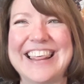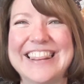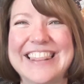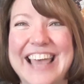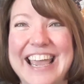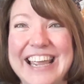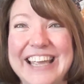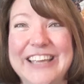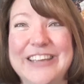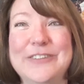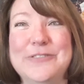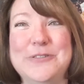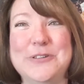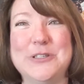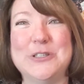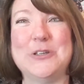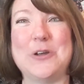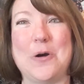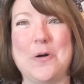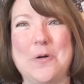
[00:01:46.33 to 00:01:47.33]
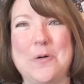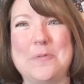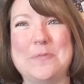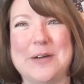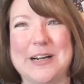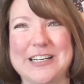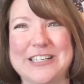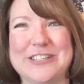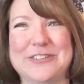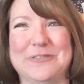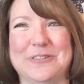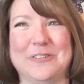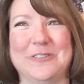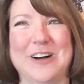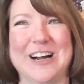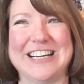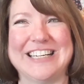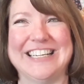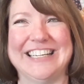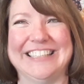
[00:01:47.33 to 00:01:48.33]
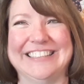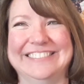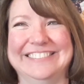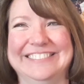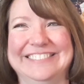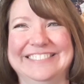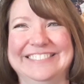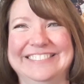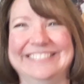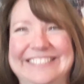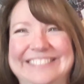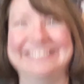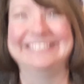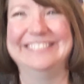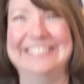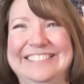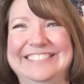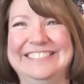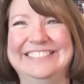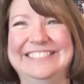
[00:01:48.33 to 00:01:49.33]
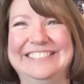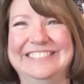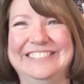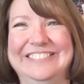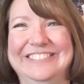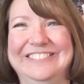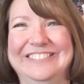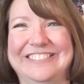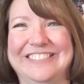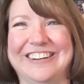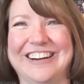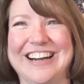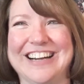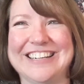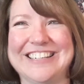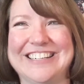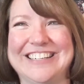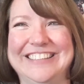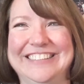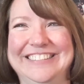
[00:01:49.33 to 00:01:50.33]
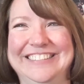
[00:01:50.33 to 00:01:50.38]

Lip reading: Thank you so much for watching. Ooh, crash.